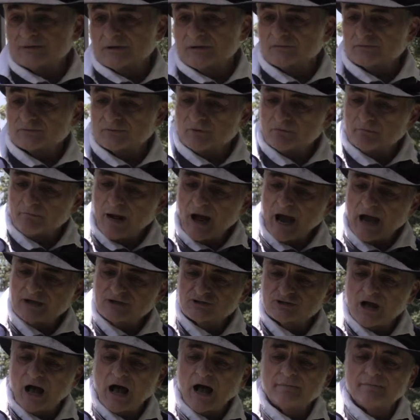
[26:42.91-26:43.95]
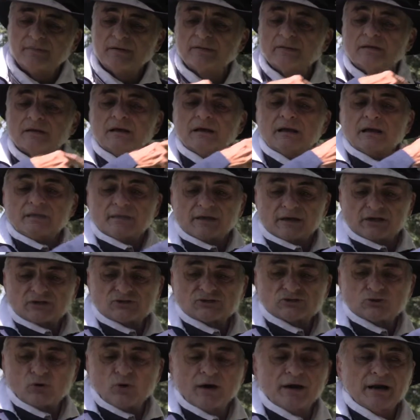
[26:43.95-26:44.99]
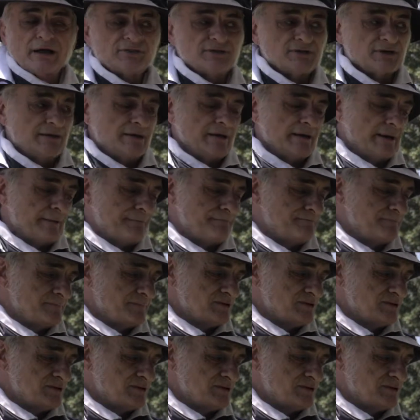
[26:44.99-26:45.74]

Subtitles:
And it was my job and the historian at the